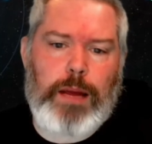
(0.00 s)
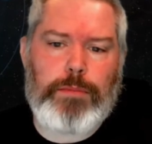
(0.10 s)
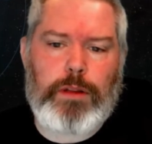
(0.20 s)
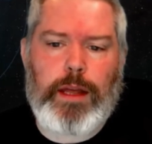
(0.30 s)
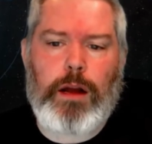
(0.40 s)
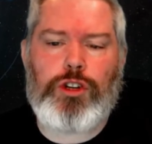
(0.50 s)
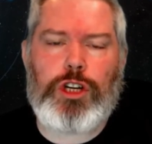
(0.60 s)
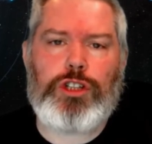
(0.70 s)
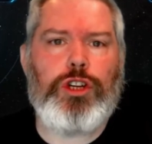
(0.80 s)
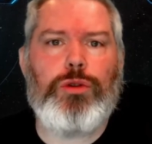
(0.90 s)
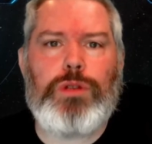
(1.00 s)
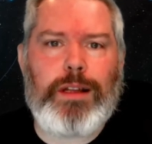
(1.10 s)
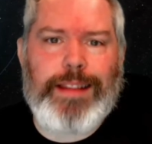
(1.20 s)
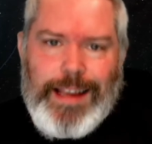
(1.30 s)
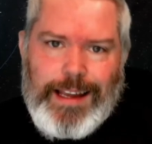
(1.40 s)
that they are just
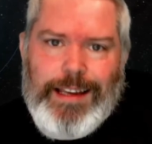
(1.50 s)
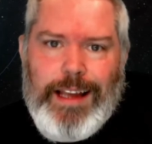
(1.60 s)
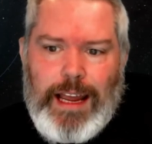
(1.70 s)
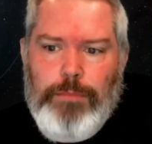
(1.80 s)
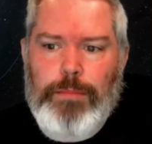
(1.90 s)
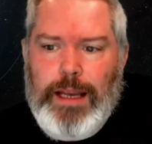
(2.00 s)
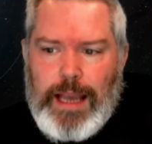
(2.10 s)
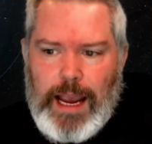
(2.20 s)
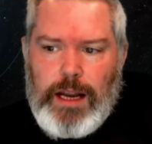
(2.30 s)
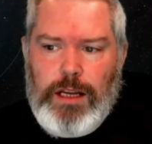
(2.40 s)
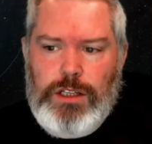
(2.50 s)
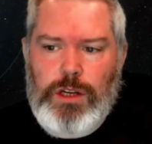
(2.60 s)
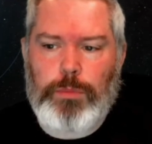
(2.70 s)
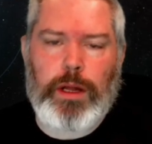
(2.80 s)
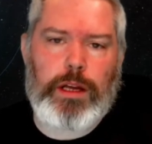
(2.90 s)
using the in-game mechanics
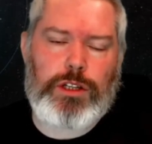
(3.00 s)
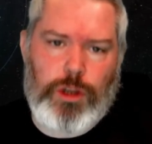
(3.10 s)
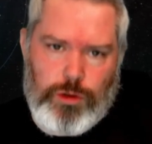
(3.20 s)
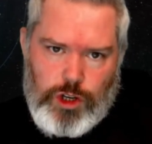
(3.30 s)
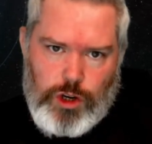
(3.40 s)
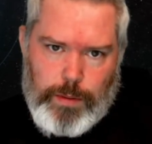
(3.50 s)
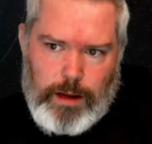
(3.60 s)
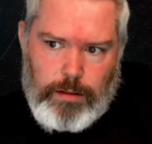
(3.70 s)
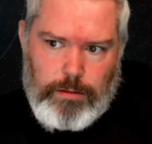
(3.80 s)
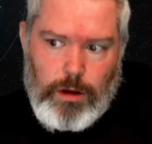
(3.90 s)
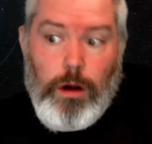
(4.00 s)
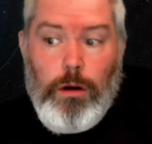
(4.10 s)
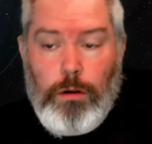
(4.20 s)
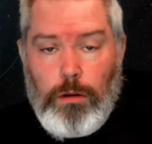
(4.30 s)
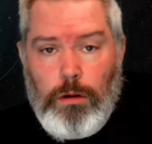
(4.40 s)
to play a sociopath,
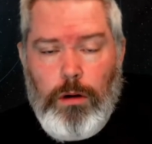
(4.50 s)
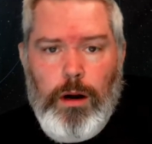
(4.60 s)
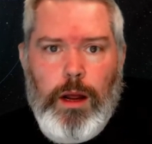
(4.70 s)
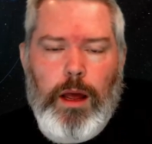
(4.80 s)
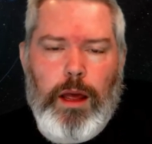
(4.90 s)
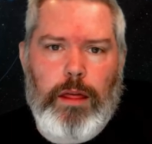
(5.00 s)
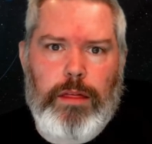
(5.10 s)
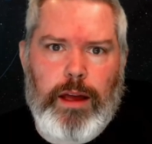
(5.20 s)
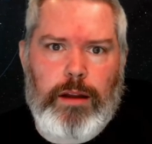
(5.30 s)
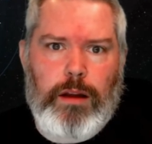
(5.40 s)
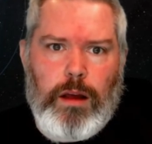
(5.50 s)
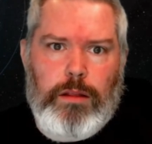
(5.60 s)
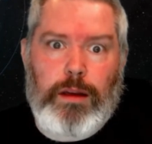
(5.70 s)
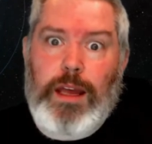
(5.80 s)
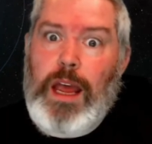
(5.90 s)
or that
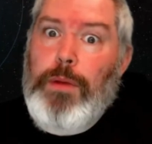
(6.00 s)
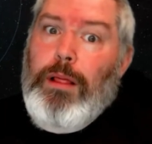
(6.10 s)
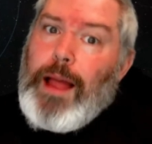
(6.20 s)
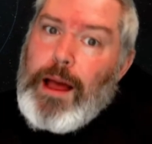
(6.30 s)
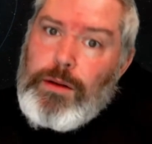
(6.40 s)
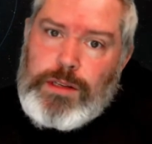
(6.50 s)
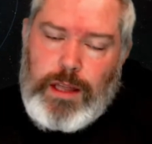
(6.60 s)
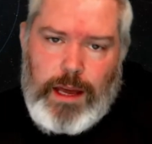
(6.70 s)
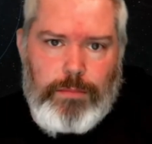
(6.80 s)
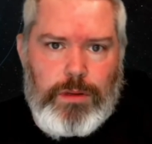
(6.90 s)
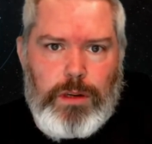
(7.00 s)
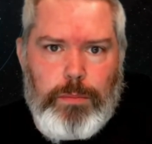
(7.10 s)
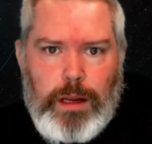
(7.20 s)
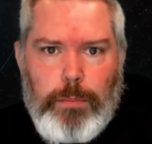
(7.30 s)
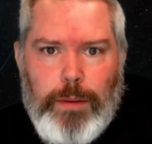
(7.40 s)
the game allows them to
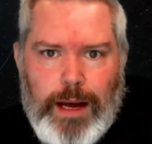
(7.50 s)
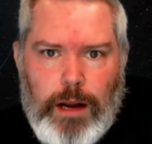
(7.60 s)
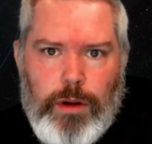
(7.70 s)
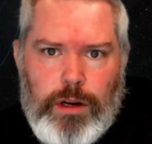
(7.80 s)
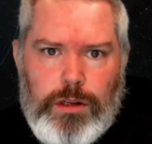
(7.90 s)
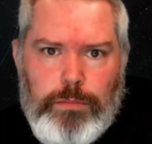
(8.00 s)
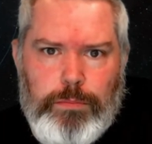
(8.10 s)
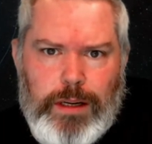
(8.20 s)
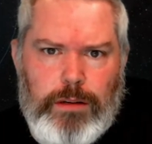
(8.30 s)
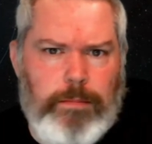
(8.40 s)
be a pirate. But